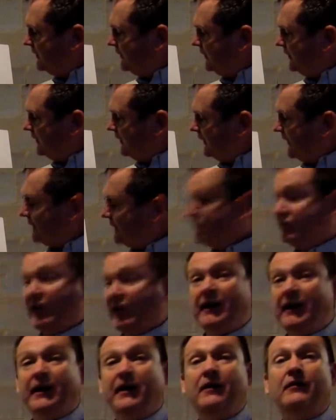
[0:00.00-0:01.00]

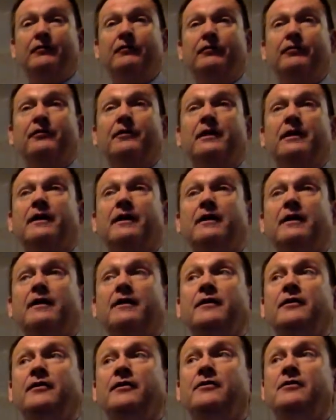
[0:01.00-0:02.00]
SJF
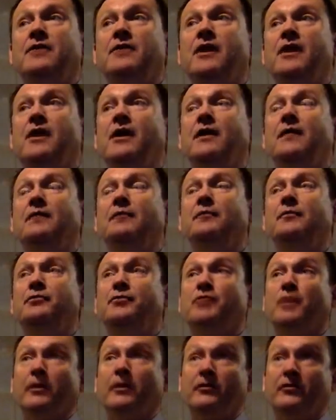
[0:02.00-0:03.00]
is
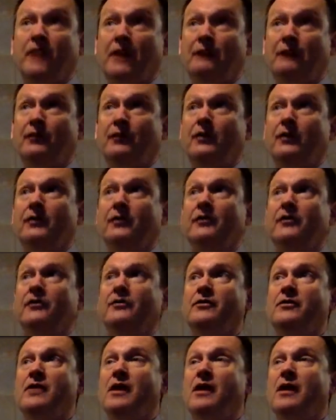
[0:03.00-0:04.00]
shortest job first is
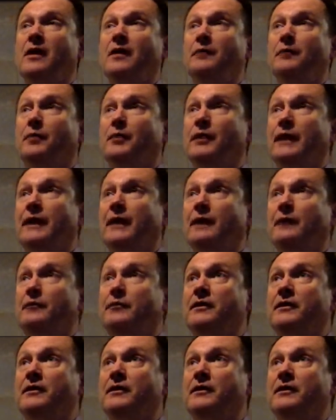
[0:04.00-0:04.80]
non-preemptive.